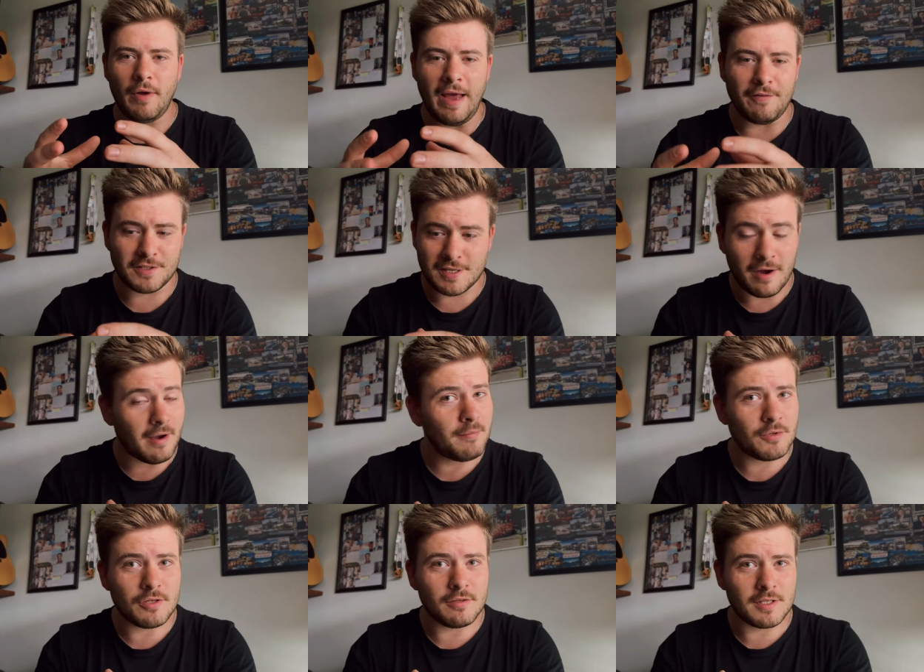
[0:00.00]
have
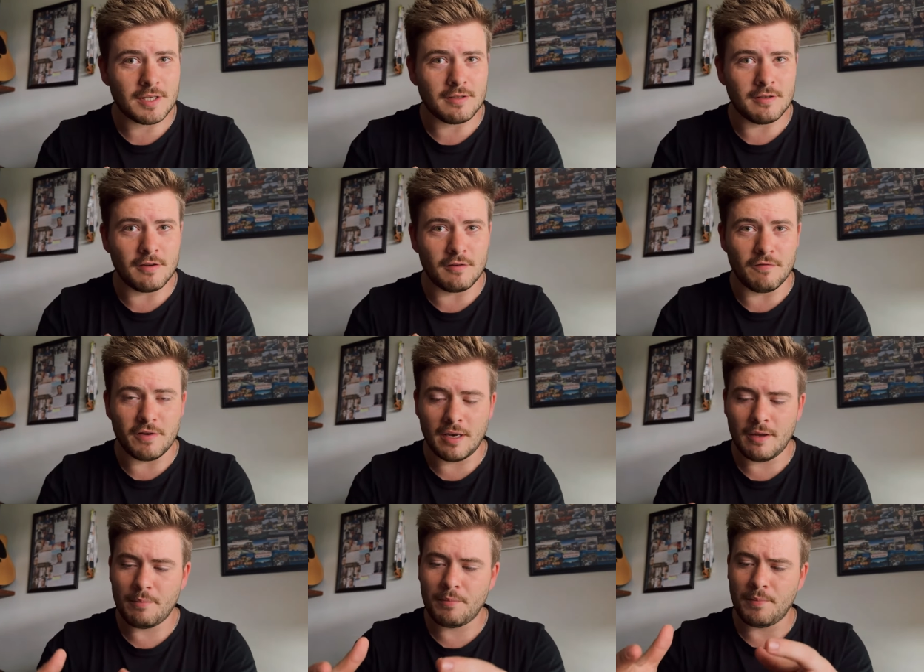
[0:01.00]
time to sit and
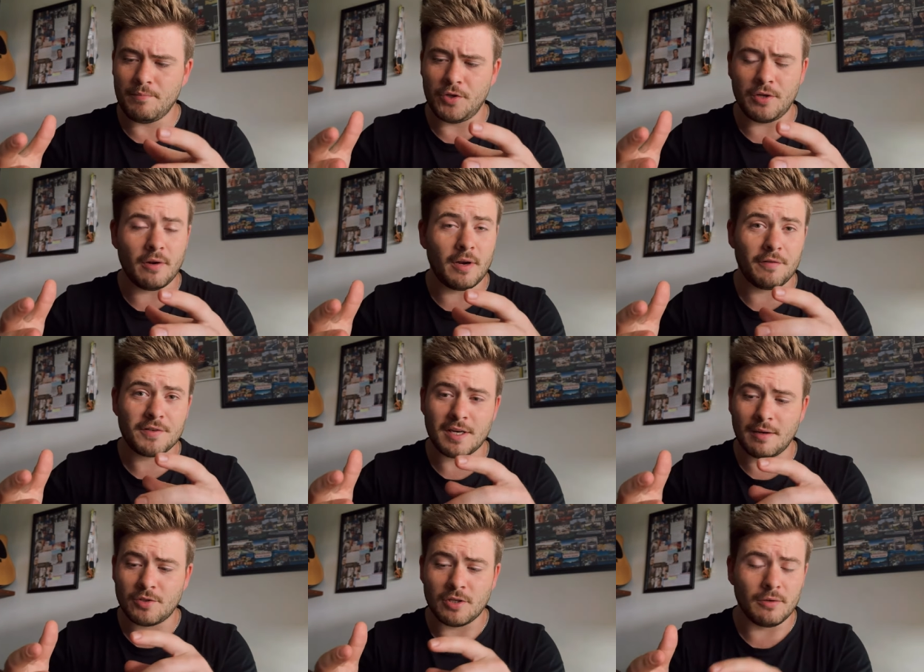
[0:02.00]
develop, you don't have
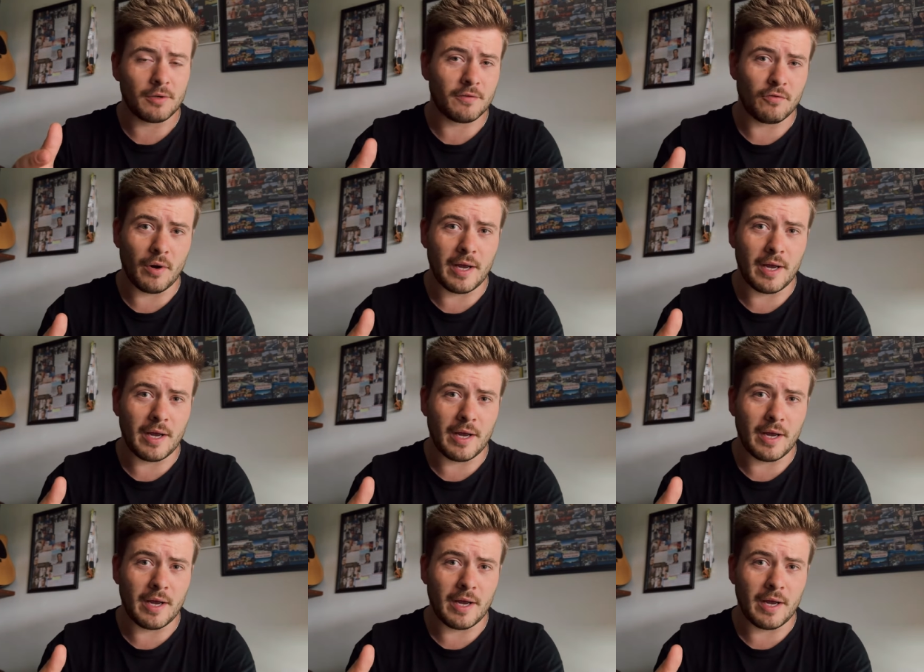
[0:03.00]
time to look for